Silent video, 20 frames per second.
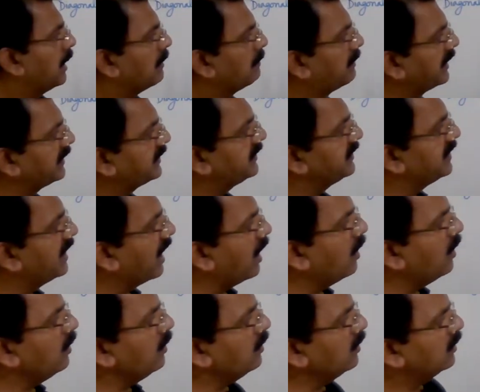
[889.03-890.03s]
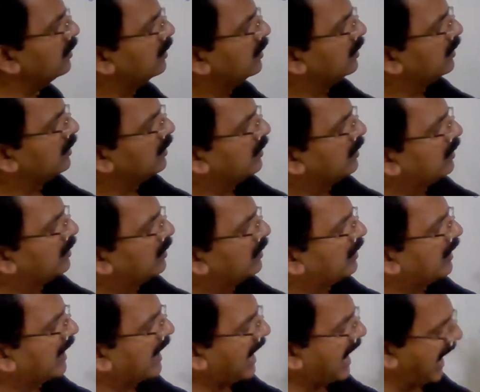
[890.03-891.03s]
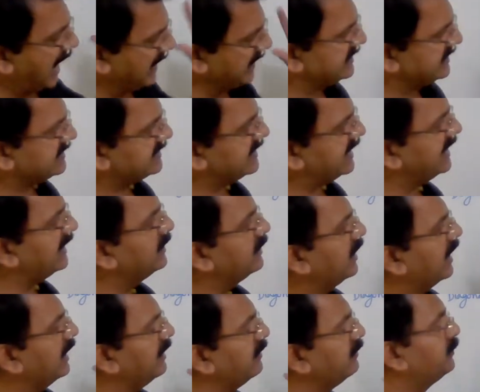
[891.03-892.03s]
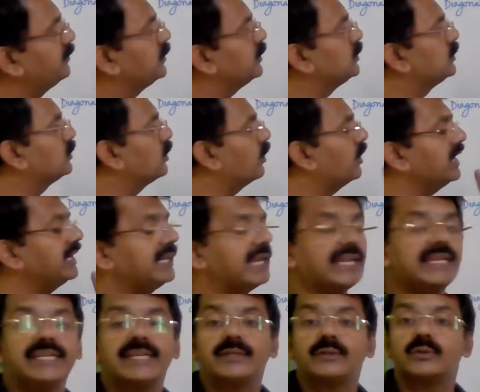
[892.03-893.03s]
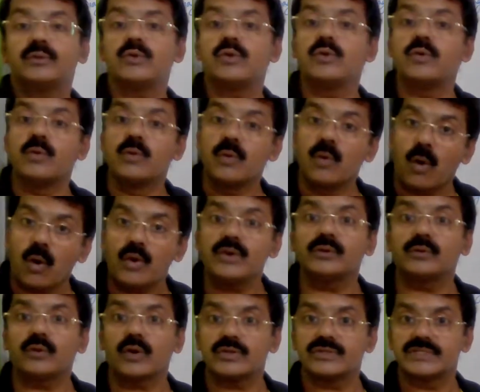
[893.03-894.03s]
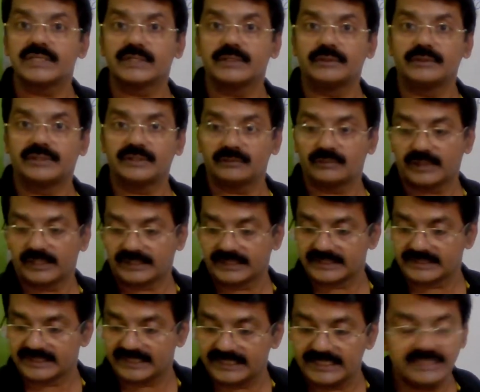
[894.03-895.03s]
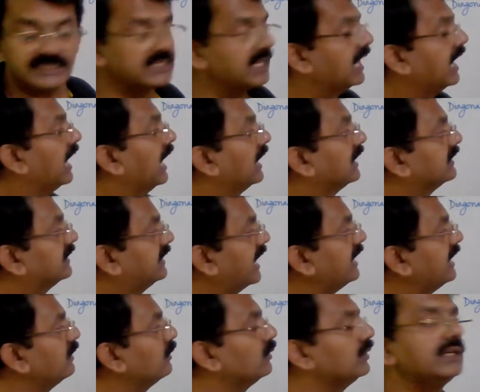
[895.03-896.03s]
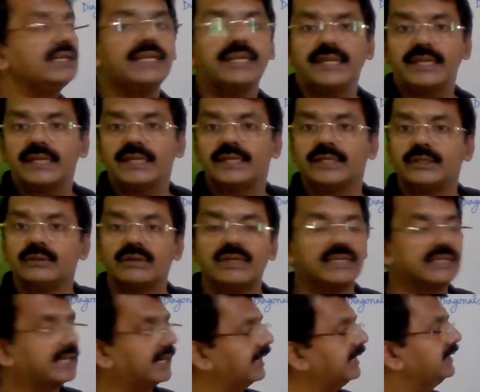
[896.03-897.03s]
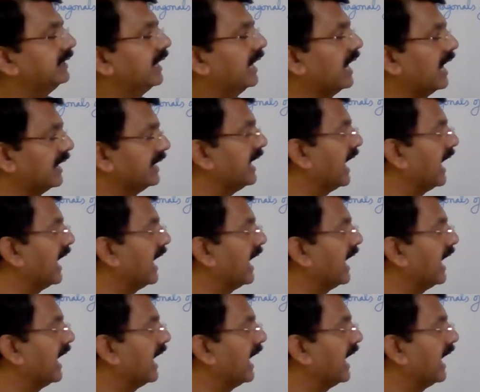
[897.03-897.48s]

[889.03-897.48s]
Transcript: But now I said if you join any two non-consecutive vertices, then only you will get a